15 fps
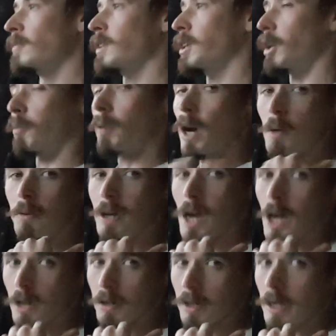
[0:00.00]
you're probably
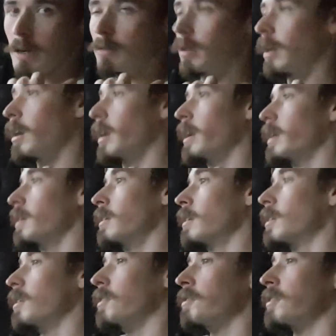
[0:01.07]
not going to get rear-ended,
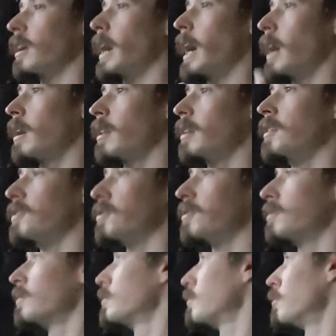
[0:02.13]
because how do these
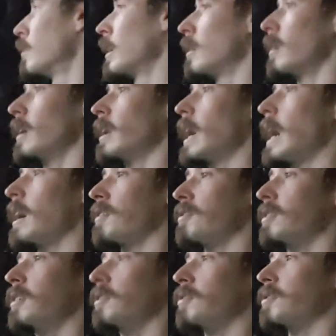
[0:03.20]
rear-end
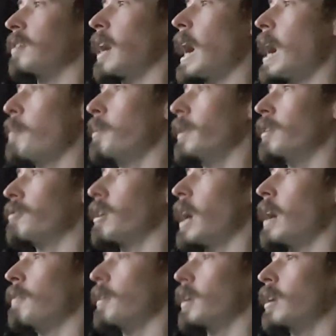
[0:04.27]
accidents happen in
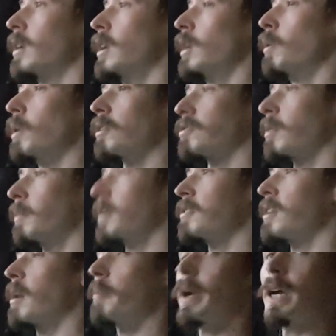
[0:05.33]
traffic? Well, somebody's
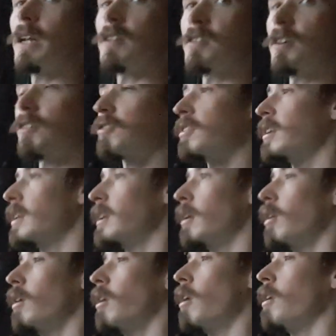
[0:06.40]
not paying attention, and then
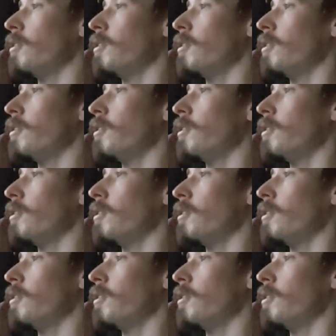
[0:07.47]
all